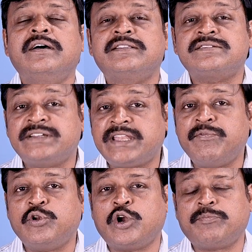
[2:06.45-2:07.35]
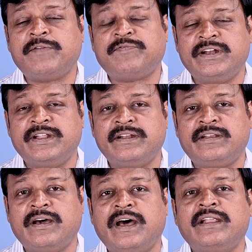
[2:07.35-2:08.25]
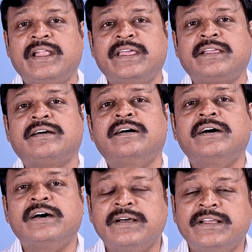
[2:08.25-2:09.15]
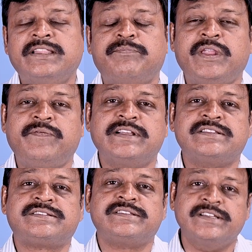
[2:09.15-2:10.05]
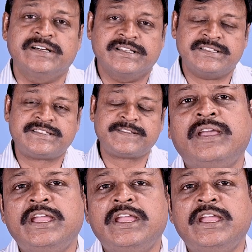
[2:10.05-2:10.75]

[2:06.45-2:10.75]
the city will not be flooded, unlike in the previous years.